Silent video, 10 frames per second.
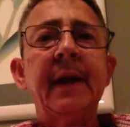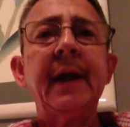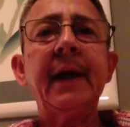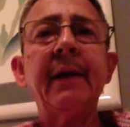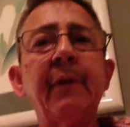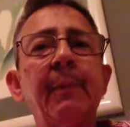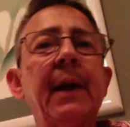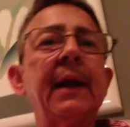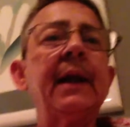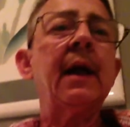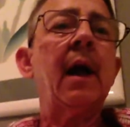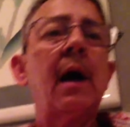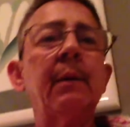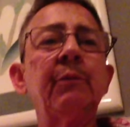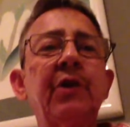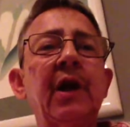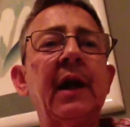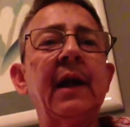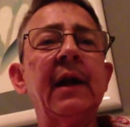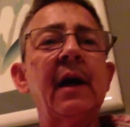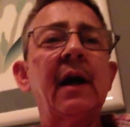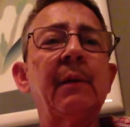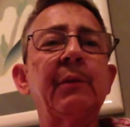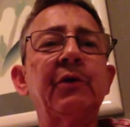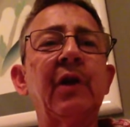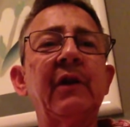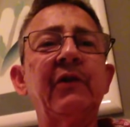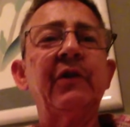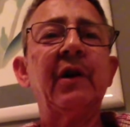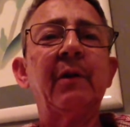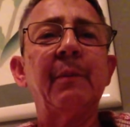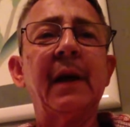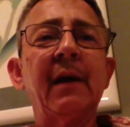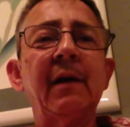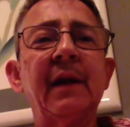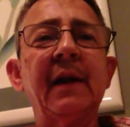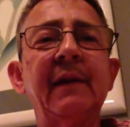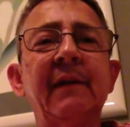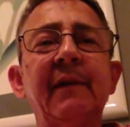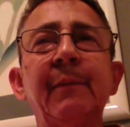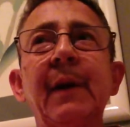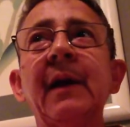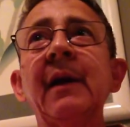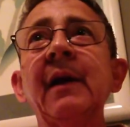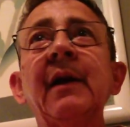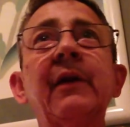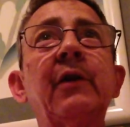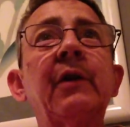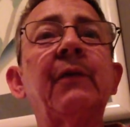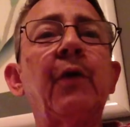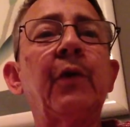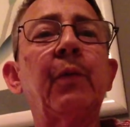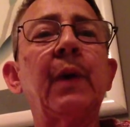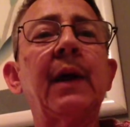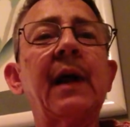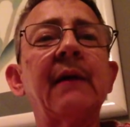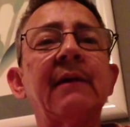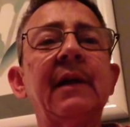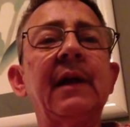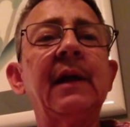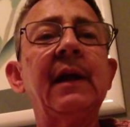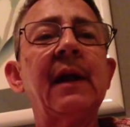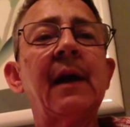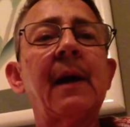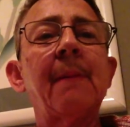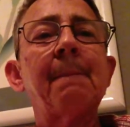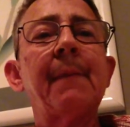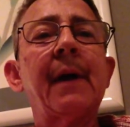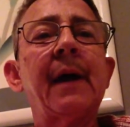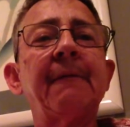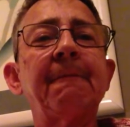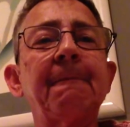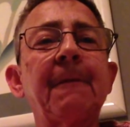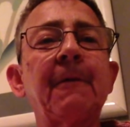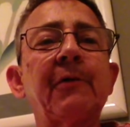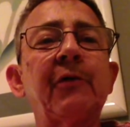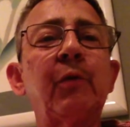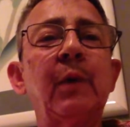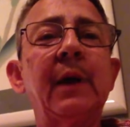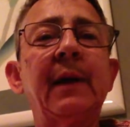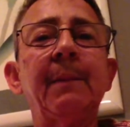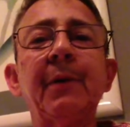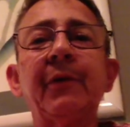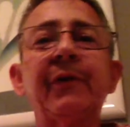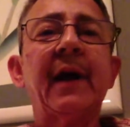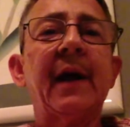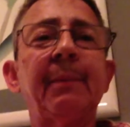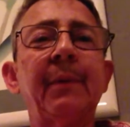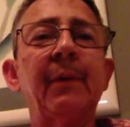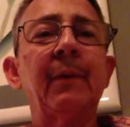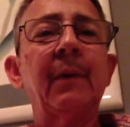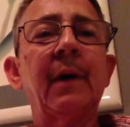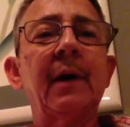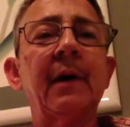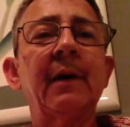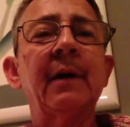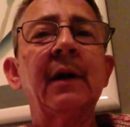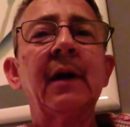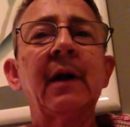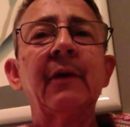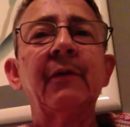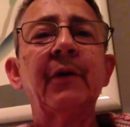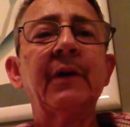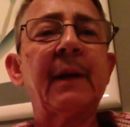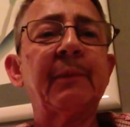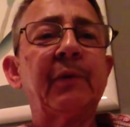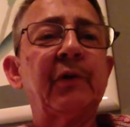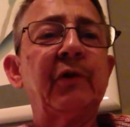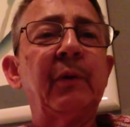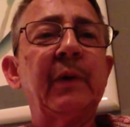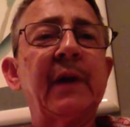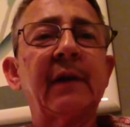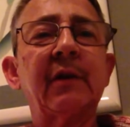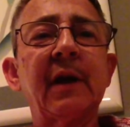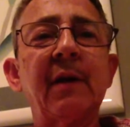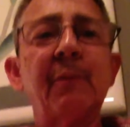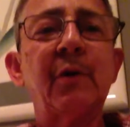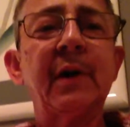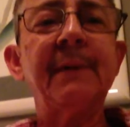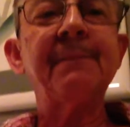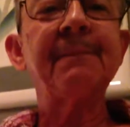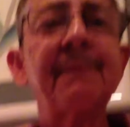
Hey everybody, I'm Jay. I'm a transgender male, and this is my 34th week on T, my first week post op uh, for top surgery with Dr. Garramone.